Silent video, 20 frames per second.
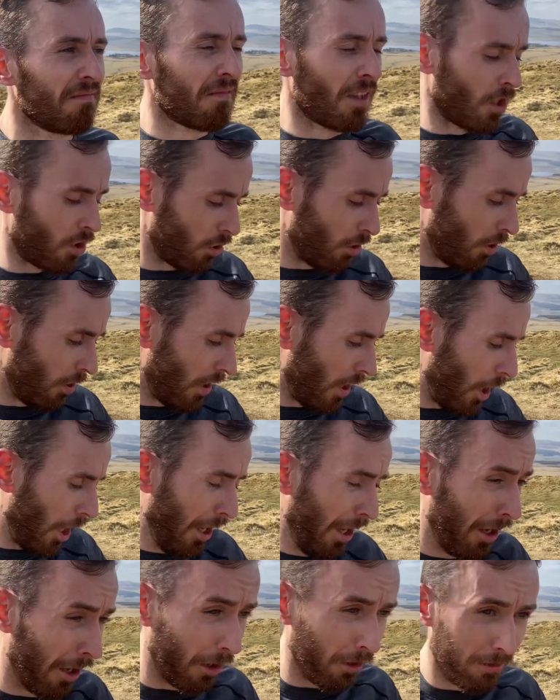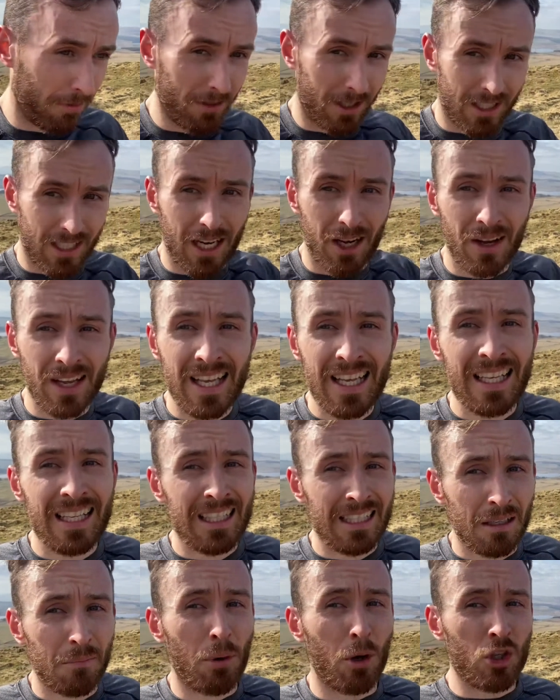So, fucking hell,
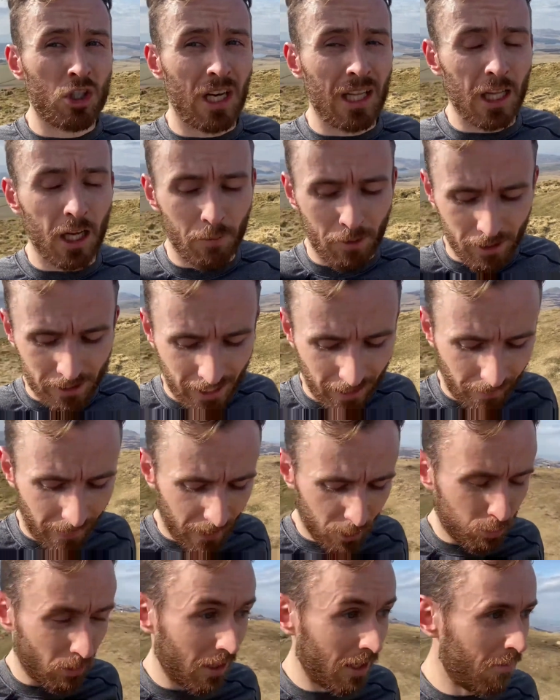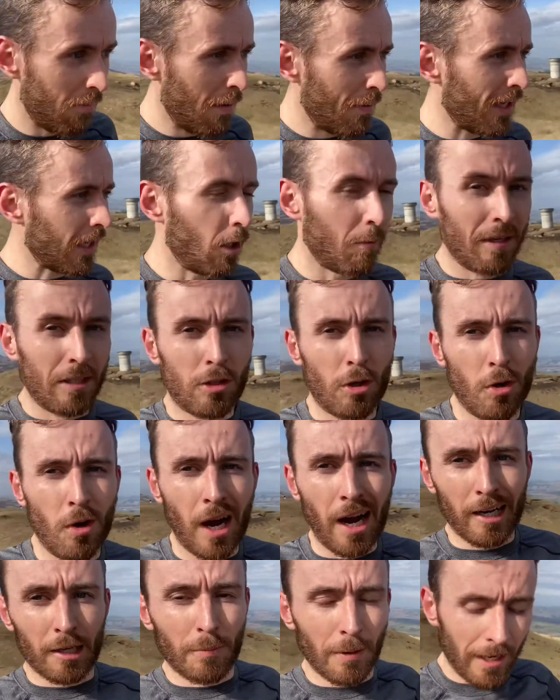pushed it a little bit on that last one. Maybe a little bit too
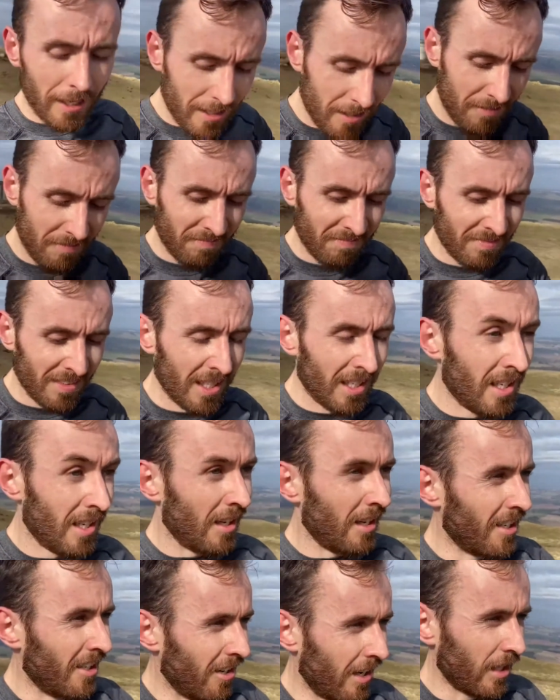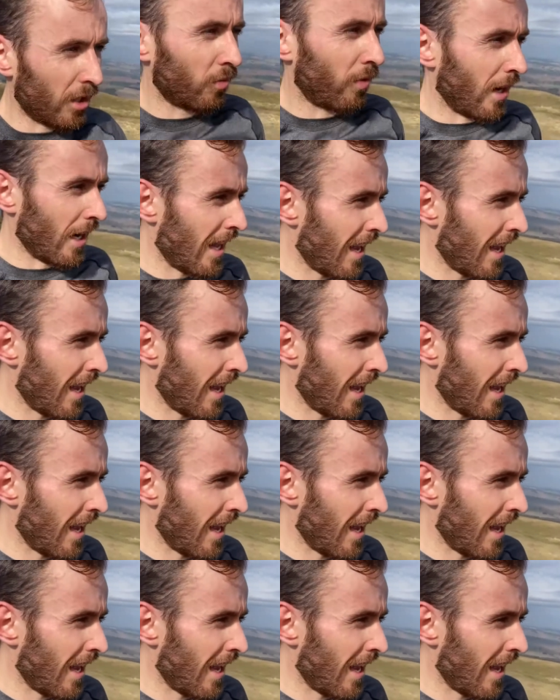hard, but you know, it's fun.